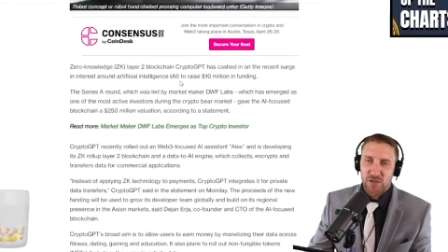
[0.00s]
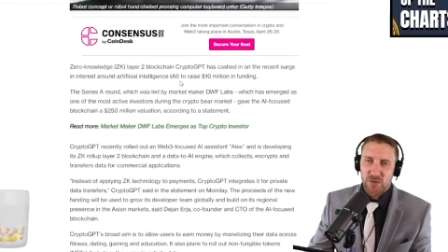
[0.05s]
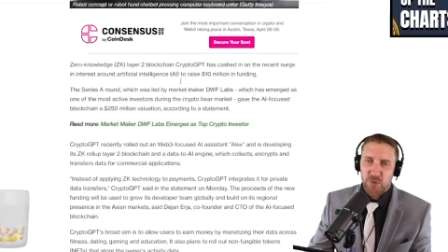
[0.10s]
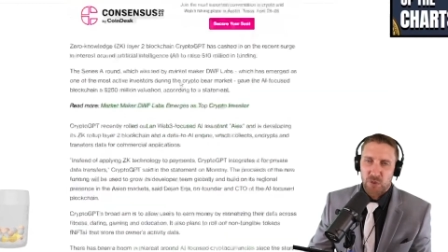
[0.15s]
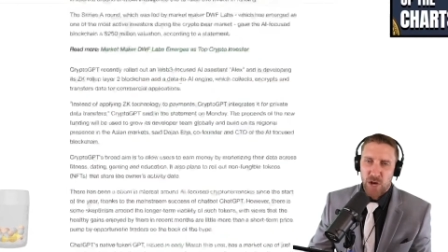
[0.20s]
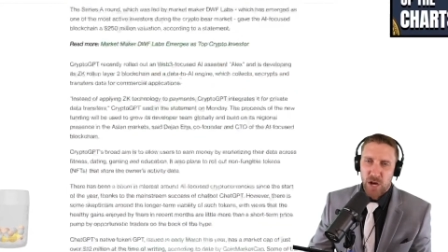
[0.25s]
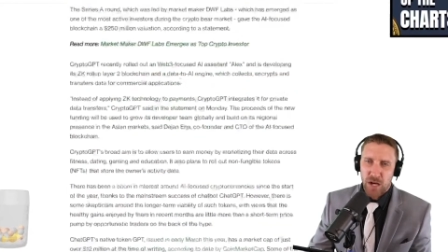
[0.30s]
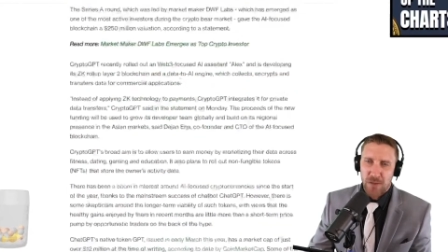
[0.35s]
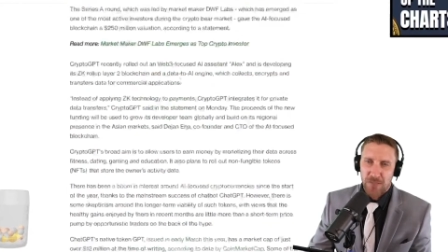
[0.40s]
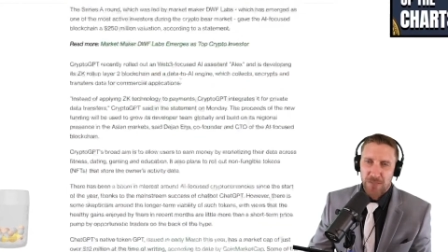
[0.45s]

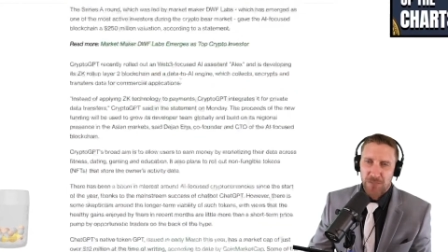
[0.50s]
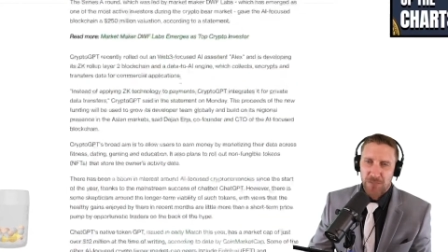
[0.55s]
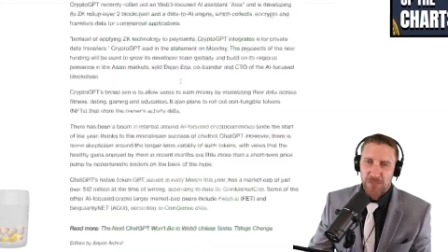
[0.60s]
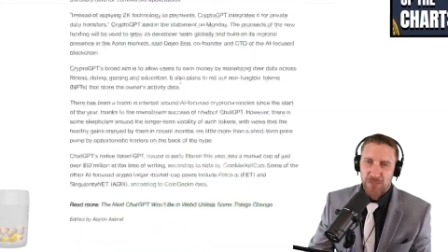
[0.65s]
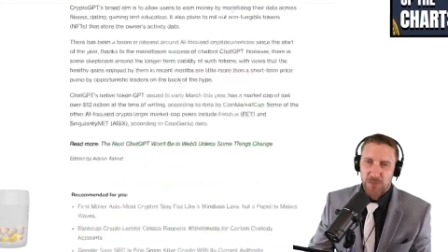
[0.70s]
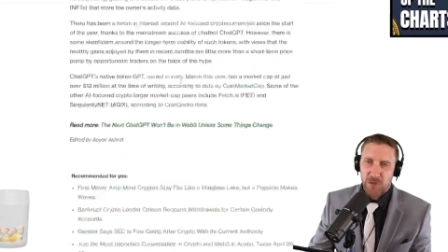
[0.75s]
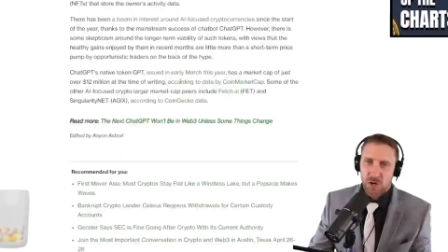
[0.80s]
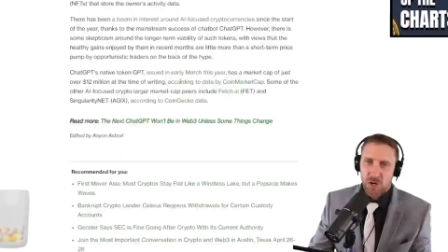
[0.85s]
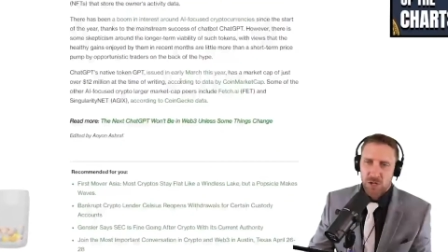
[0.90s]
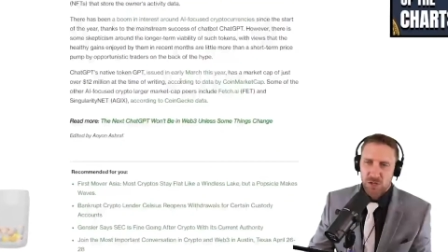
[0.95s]
Swap
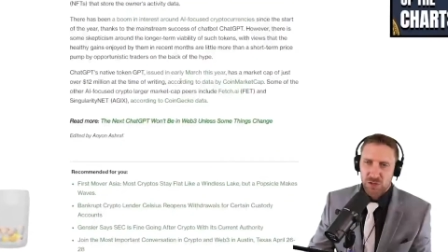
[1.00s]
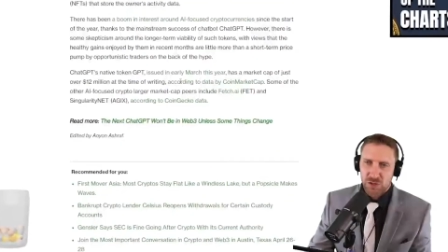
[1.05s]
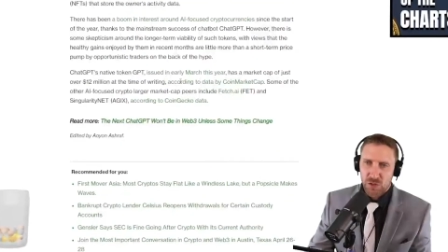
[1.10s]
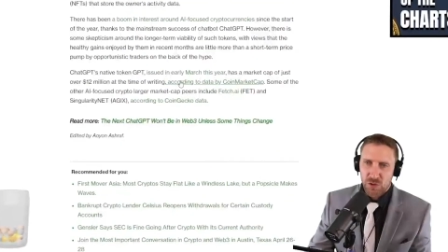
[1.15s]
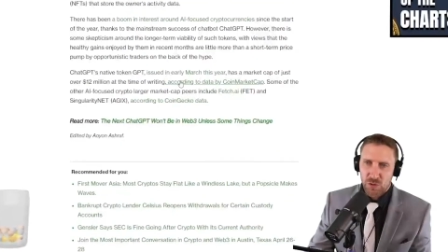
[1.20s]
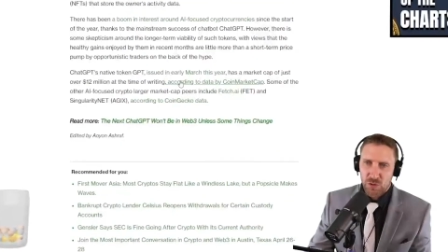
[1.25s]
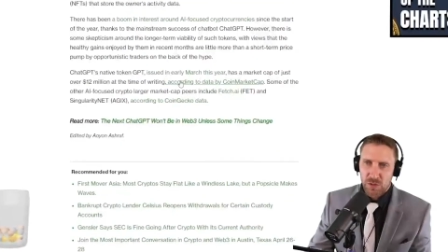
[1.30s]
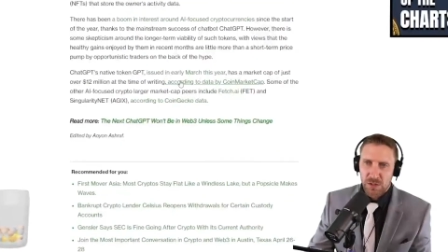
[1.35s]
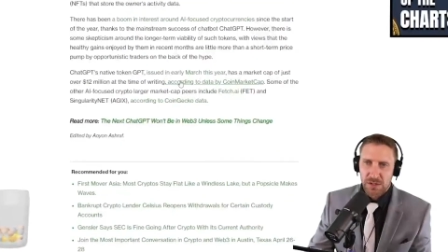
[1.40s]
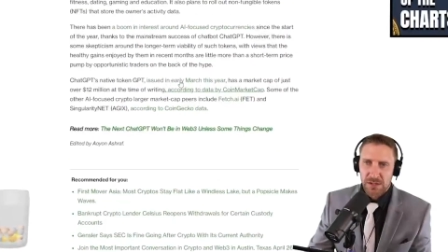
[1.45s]

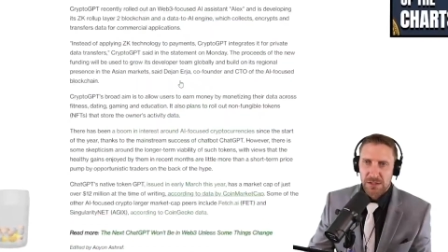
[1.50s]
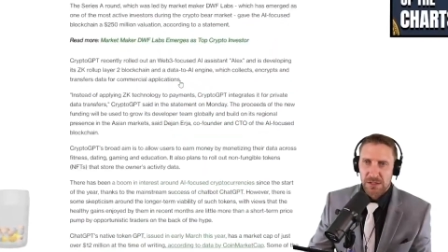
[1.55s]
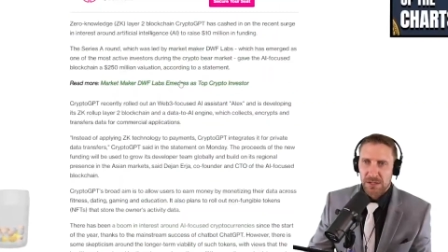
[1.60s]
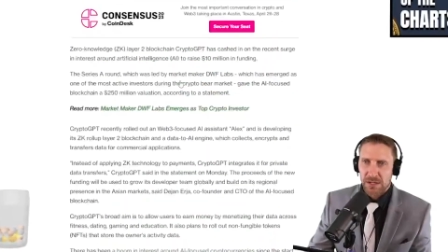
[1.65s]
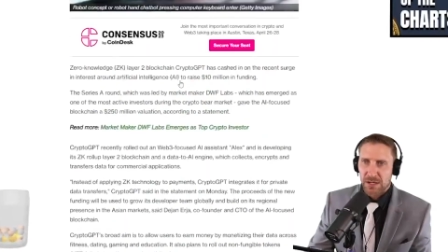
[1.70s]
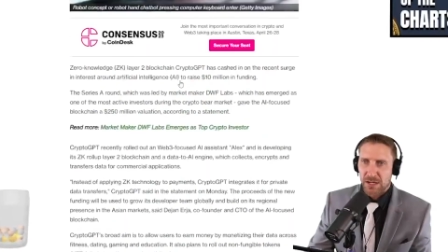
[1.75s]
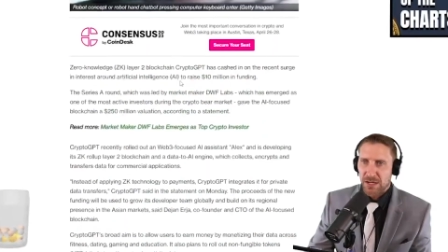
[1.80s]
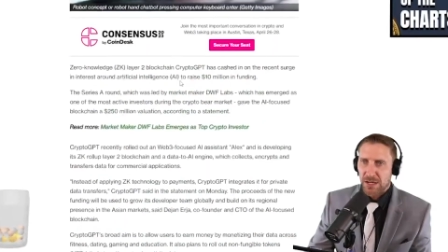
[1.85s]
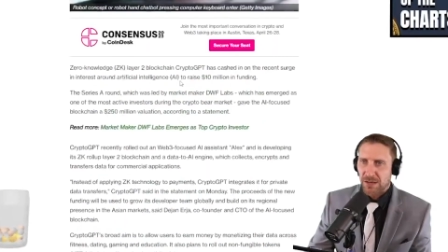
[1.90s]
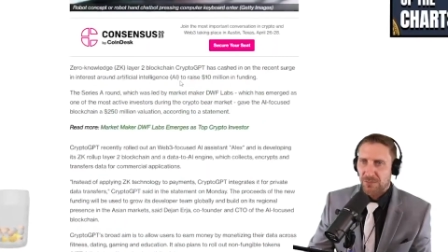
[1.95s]
also.
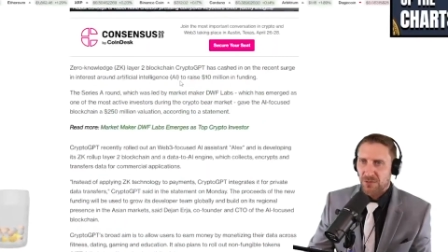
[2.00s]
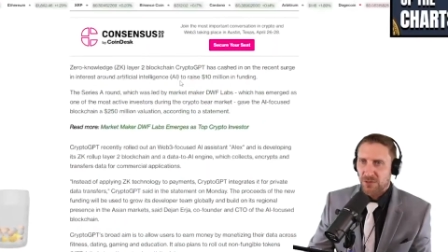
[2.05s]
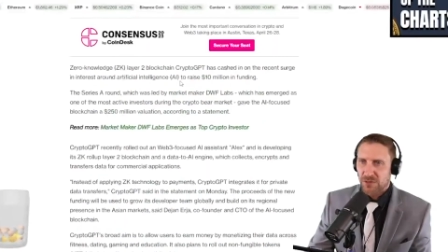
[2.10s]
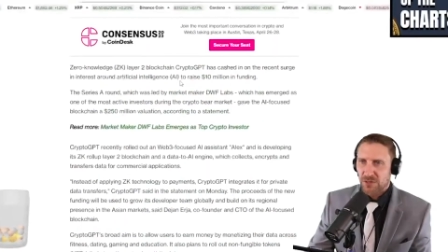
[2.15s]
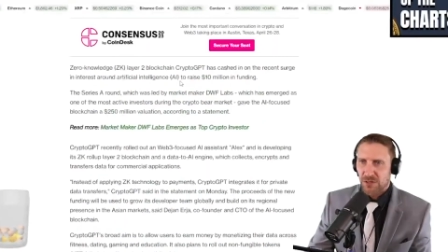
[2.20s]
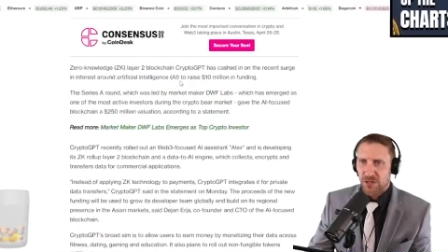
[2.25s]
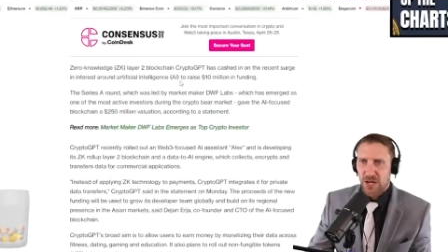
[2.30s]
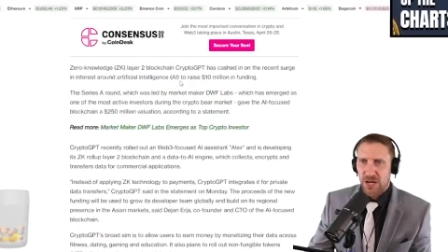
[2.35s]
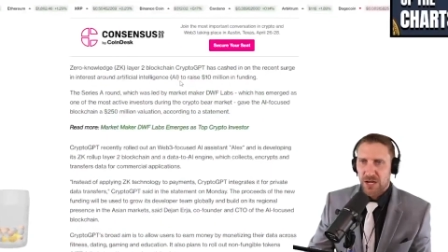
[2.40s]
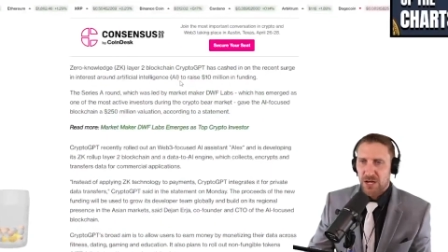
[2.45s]
There's
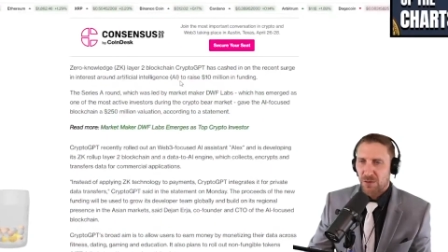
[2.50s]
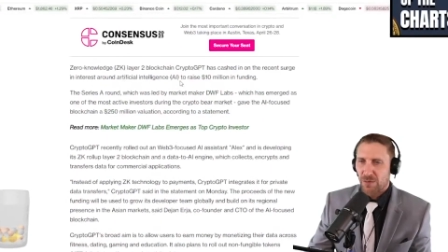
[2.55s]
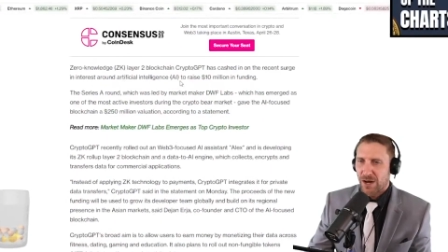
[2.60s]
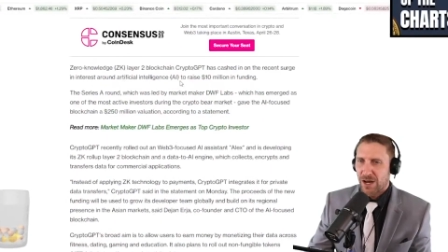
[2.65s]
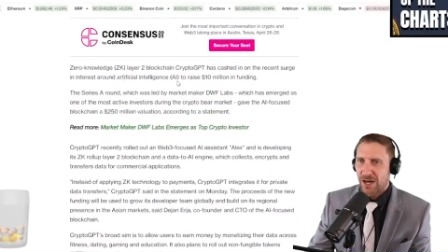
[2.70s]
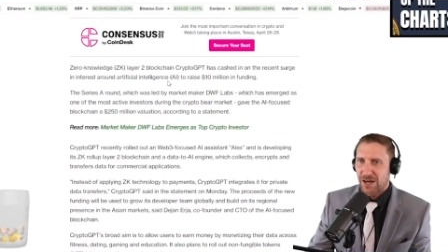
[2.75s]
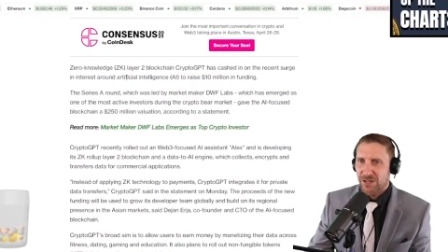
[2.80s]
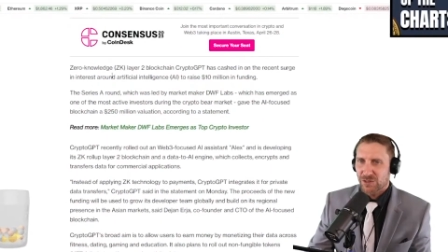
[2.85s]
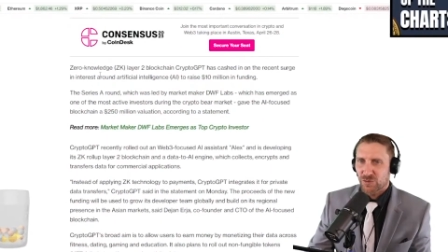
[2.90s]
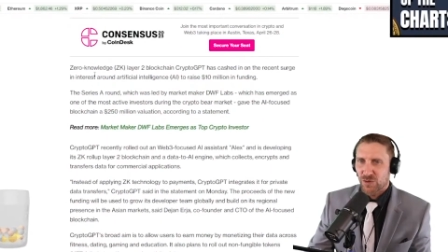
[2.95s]
a lot coming
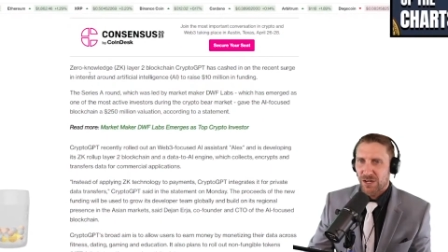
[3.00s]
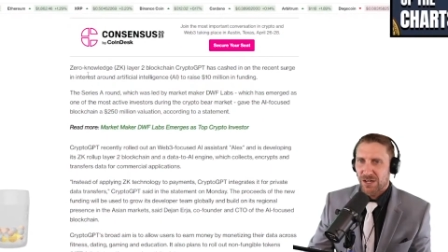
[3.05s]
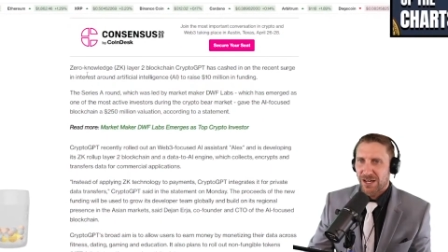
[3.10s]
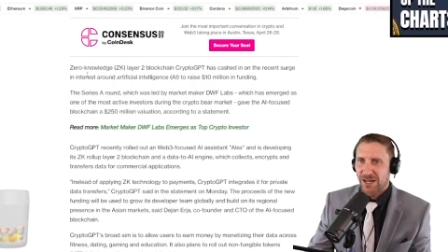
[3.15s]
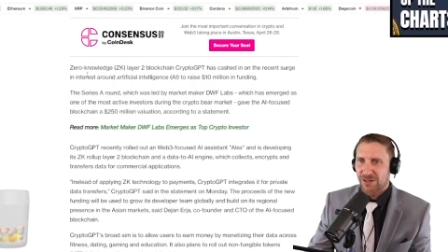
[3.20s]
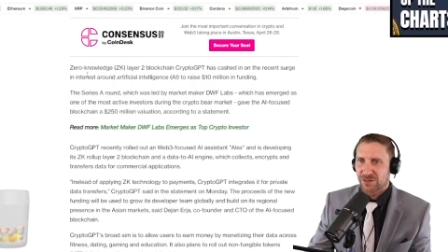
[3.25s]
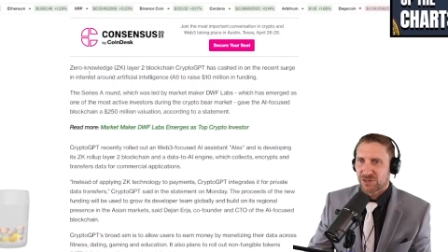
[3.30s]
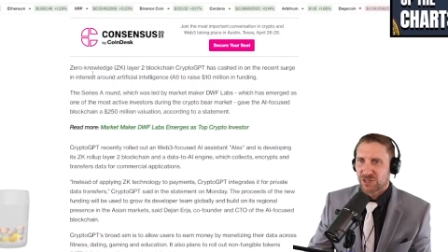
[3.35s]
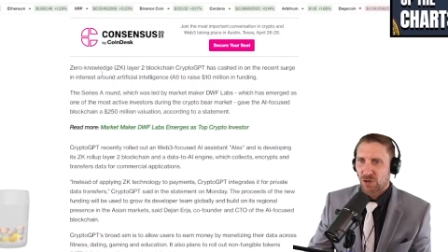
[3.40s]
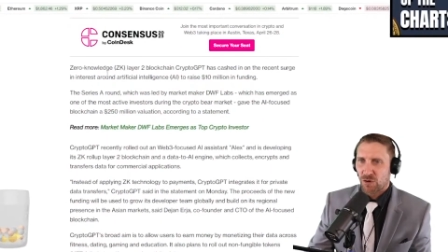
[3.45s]
at us right
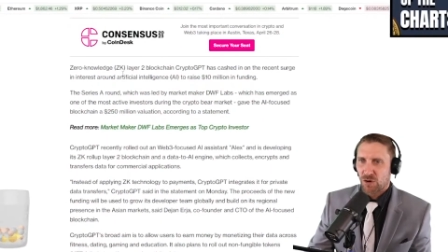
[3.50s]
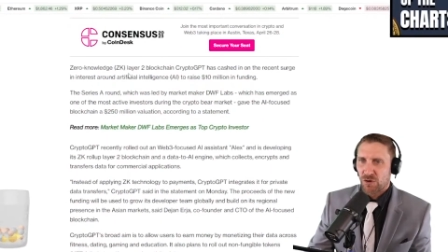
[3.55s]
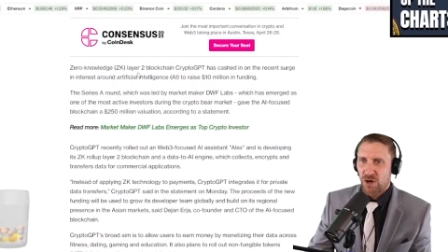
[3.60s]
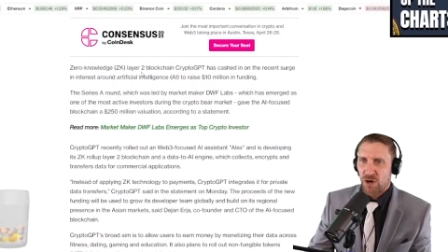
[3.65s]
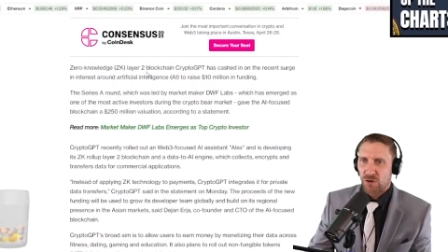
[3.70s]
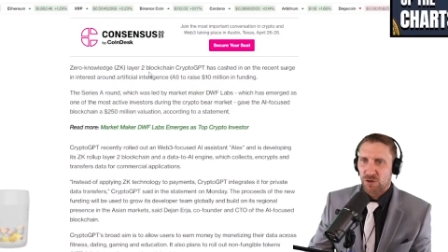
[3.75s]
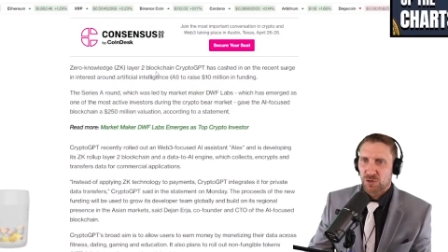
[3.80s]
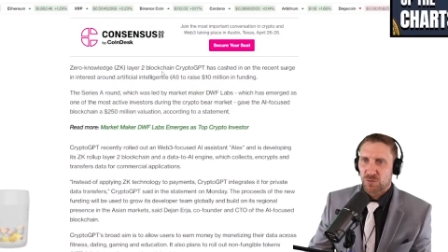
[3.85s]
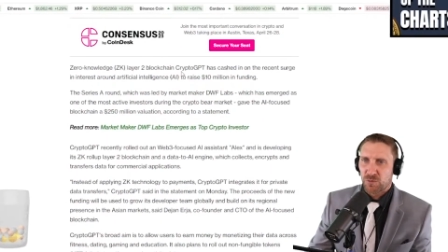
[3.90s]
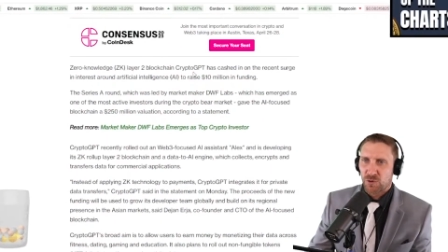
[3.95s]
now. Zero
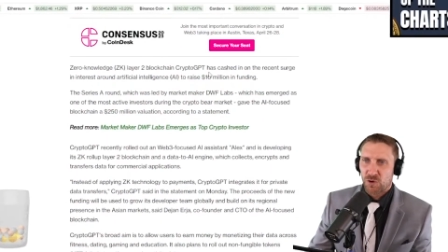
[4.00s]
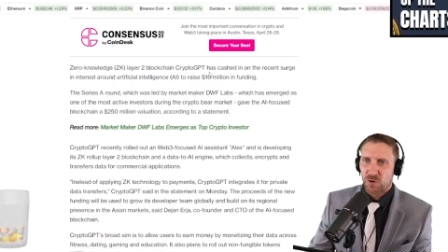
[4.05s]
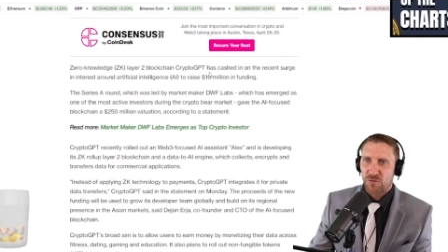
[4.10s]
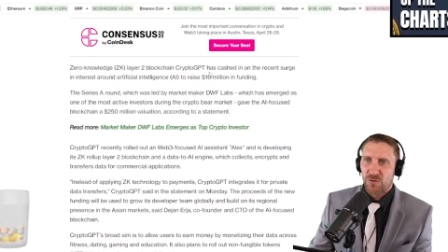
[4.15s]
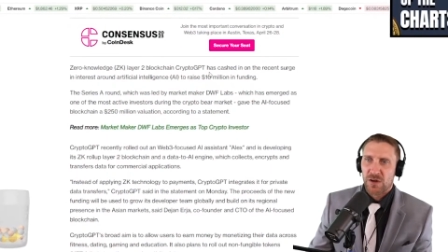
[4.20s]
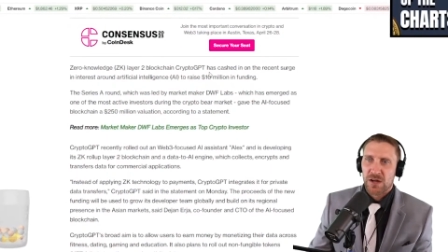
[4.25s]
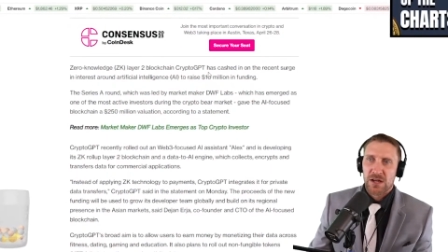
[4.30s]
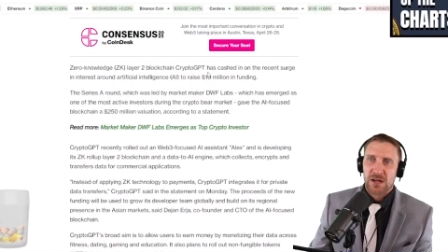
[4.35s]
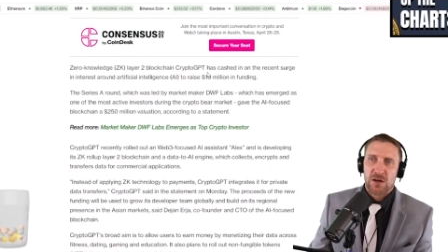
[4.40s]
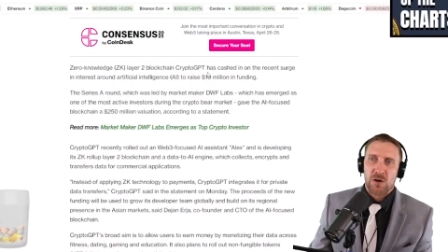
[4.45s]
knowledge proof.